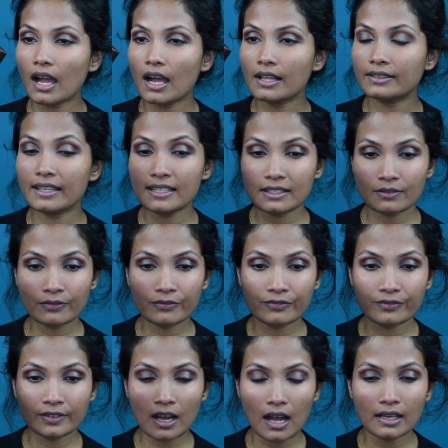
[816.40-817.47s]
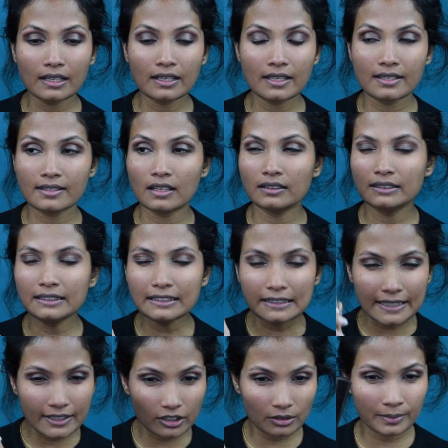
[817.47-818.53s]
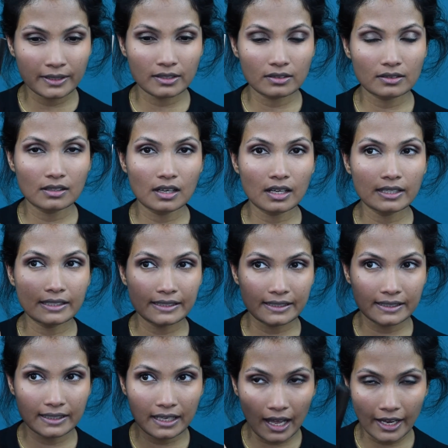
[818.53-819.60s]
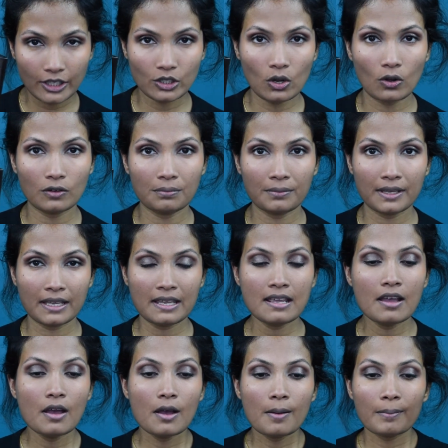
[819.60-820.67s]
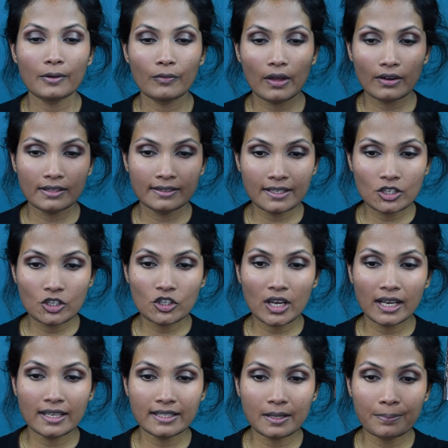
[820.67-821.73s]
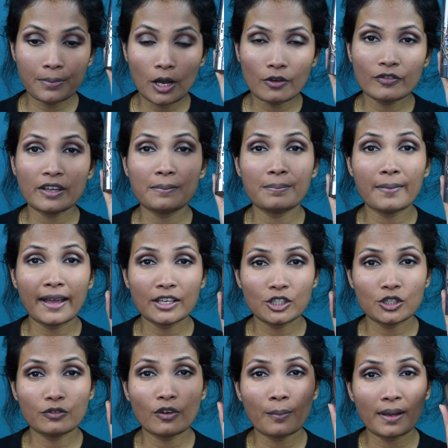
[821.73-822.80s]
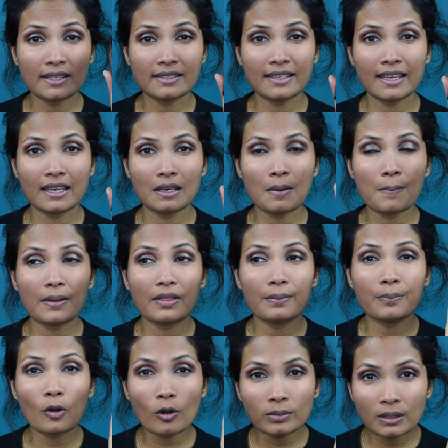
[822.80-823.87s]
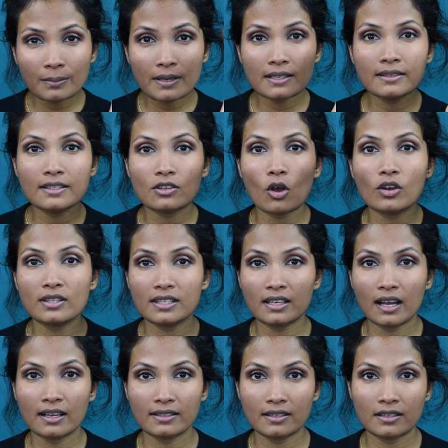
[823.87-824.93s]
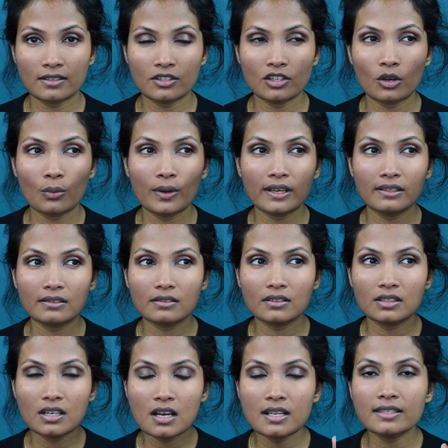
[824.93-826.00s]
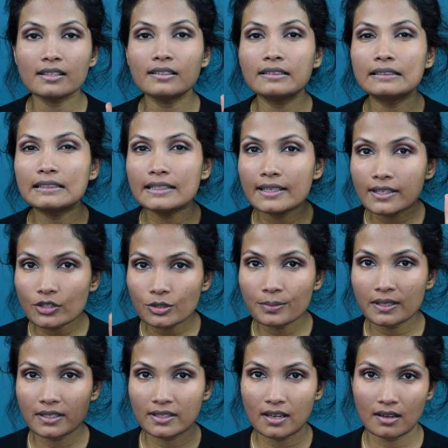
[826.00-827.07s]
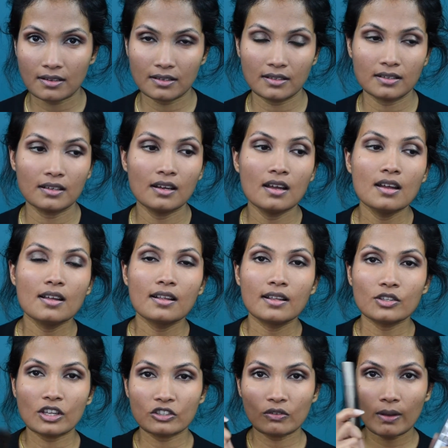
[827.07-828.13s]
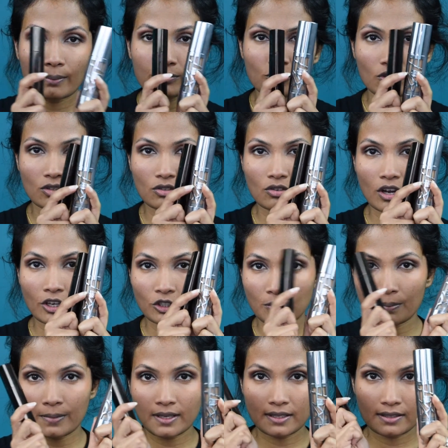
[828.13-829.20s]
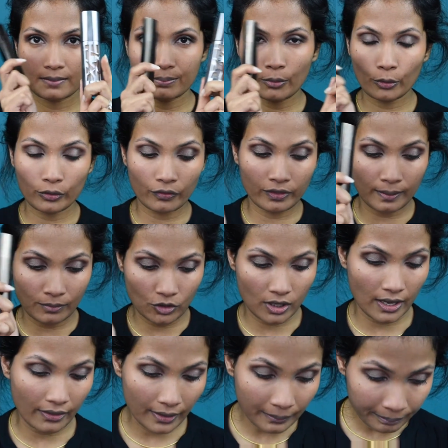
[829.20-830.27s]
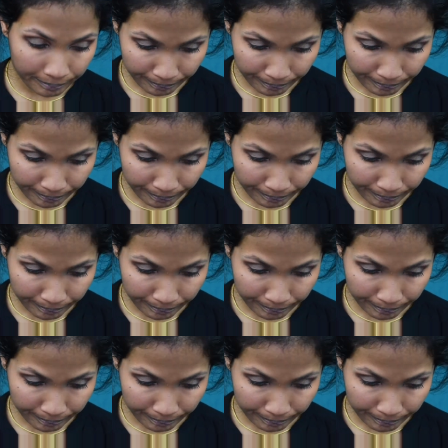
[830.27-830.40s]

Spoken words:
This color is a little bit light on me, but whereas this shade is the perfect match for my skin, but the problem is this oxidizes, so it turns a little bit darker. So that's why I'm just trying to mix both of them together.